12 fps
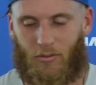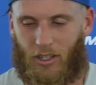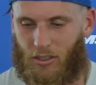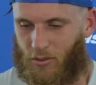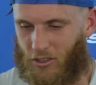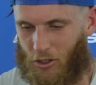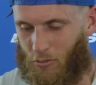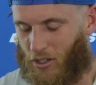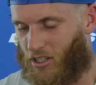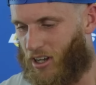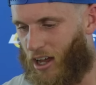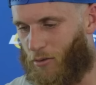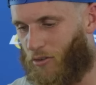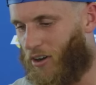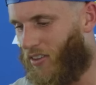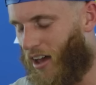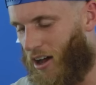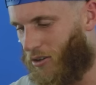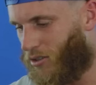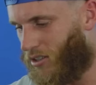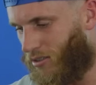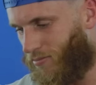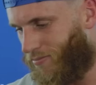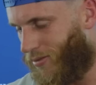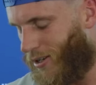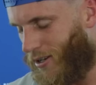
He spent so much time over at the house, and,